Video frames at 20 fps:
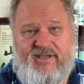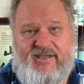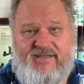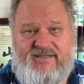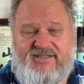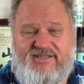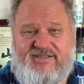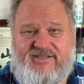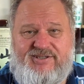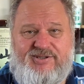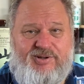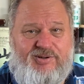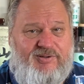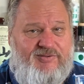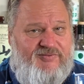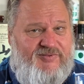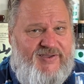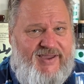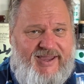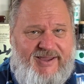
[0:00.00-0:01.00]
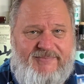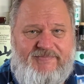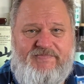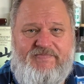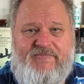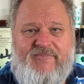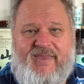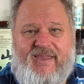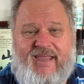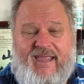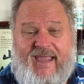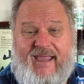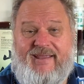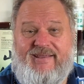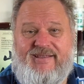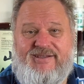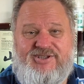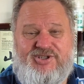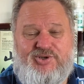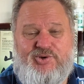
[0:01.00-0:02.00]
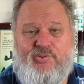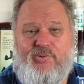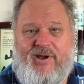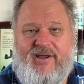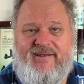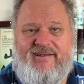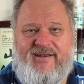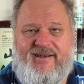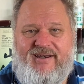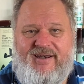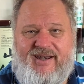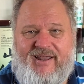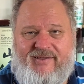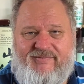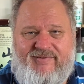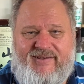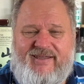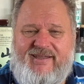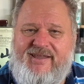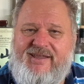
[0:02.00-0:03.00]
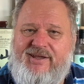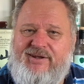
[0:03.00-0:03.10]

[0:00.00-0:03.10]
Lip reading: is still there, and it's quite lovely.